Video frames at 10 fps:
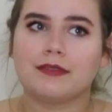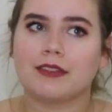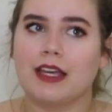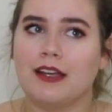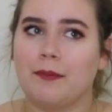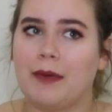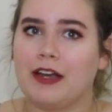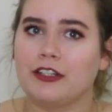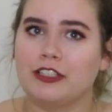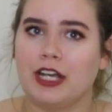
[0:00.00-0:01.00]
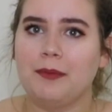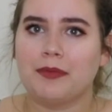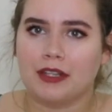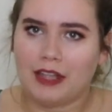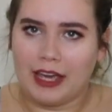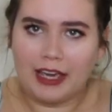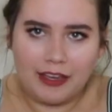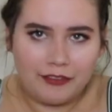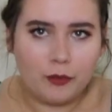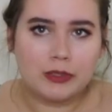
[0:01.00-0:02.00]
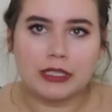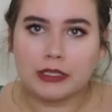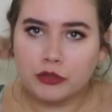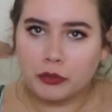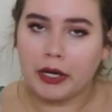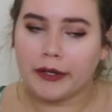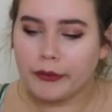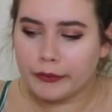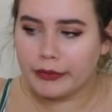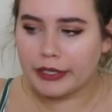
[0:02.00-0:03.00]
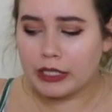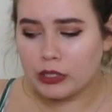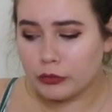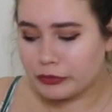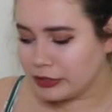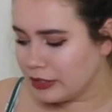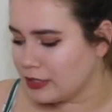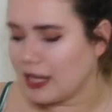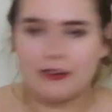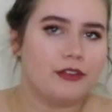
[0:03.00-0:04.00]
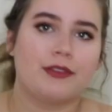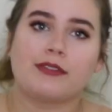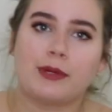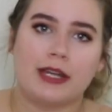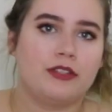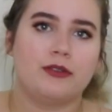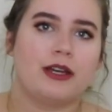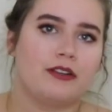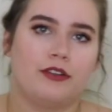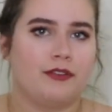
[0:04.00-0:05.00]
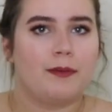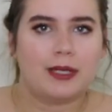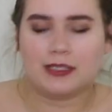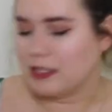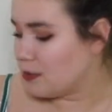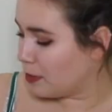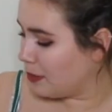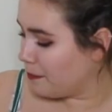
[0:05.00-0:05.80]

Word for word: in a better shape than like if it was like triangle like it usually is. I don't know, that's what I do. I don't know if that makes sense, but